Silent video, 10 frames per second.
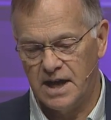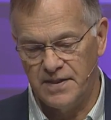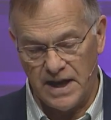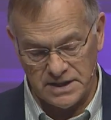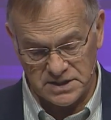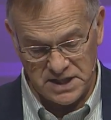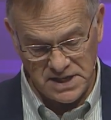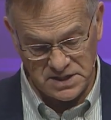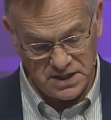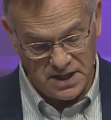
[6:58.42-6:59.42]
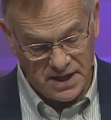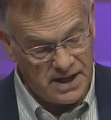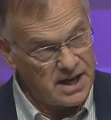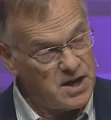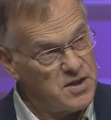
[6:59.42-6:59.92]
And that says
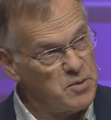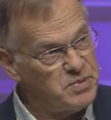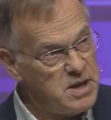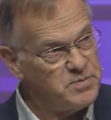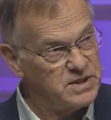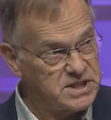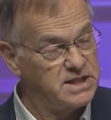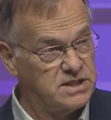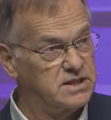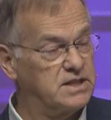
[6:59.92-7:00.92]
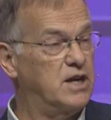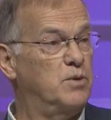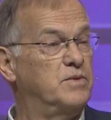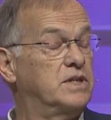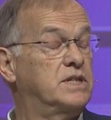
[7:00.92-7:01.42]
uh, the people, says, Jeremiah,